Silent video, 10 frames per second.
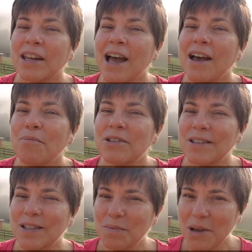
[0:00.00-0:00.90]
and I
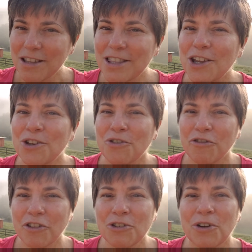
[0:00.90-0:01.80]
suspect that
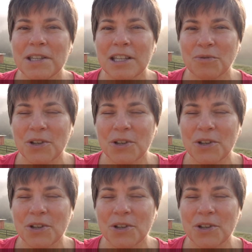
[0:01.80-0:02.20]
your fundraising